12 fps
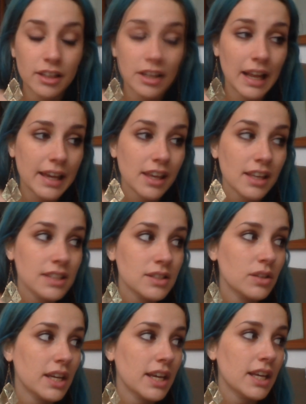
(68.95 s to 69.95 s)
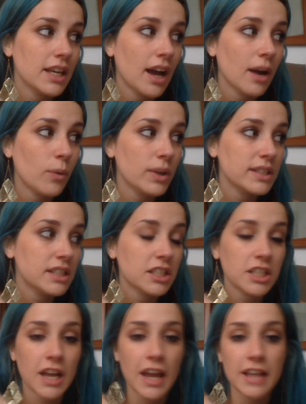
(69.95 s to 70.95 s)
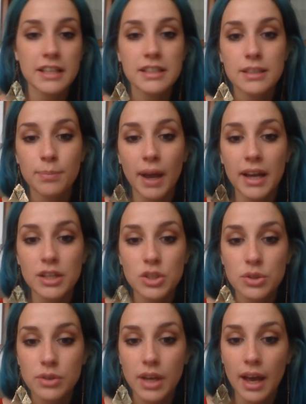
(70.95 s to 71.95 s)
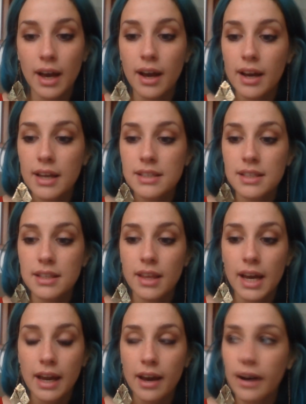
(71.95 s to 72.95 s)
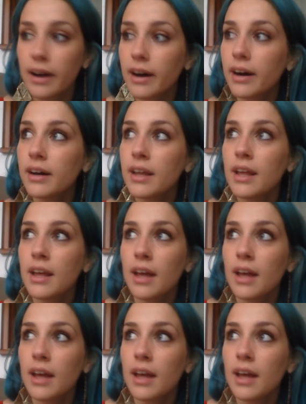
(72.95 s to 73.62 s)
Like yesterday I was chased by two guys in their car,